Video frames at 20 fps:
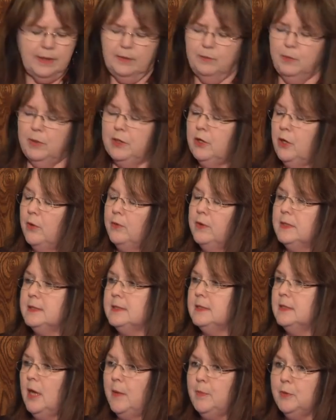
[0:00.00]
We know that
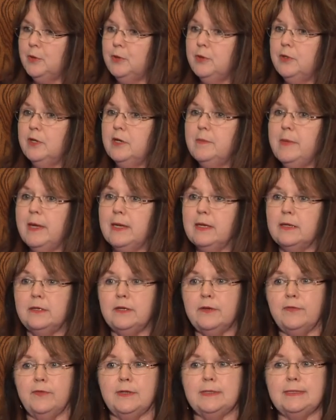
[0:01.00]
it's an opportunity to make a
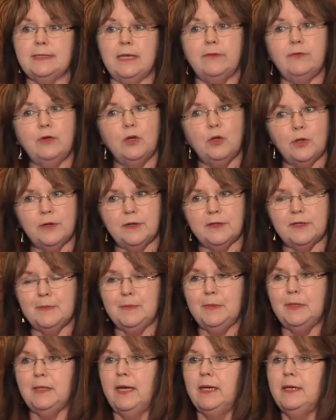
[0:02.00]
difference, and if you look at the
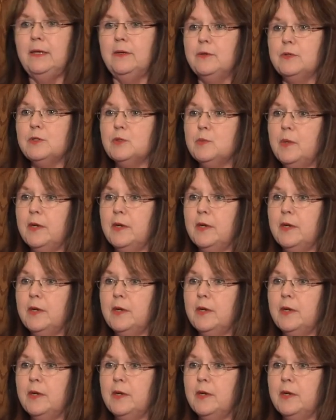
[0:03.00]
millennials,